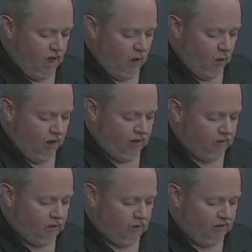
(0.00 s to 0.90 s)
I
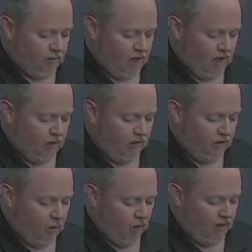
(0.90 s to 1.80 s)
waited for her smile
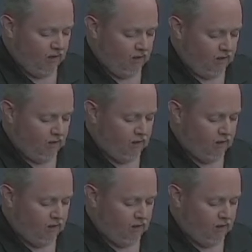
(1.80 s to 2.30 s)
in the white.